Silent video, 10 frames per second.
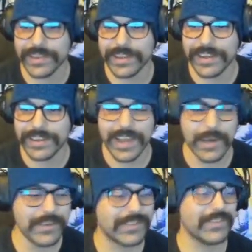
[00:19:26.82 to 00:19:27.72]
That
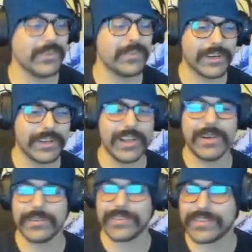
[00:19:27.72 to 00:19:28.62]
was super
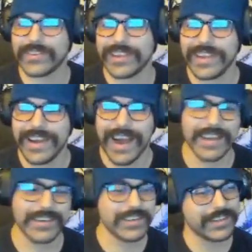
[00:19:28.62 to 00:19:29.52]
close. I
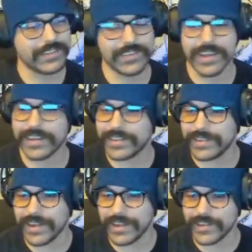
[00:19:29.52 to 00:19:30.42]
should have stuck to...
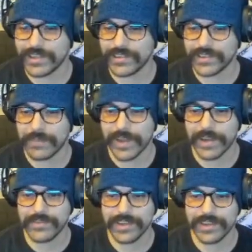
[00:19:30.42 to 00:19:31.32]
I should have just kept bouncing.